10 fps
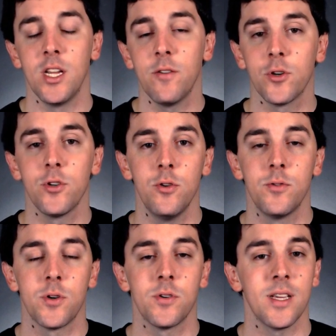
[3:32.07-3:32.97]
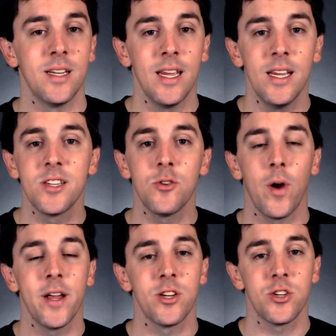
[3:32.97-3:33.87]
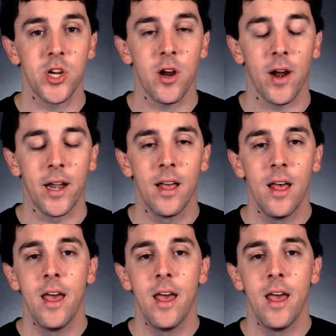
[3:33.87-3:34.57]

Give your users an easy way to share it.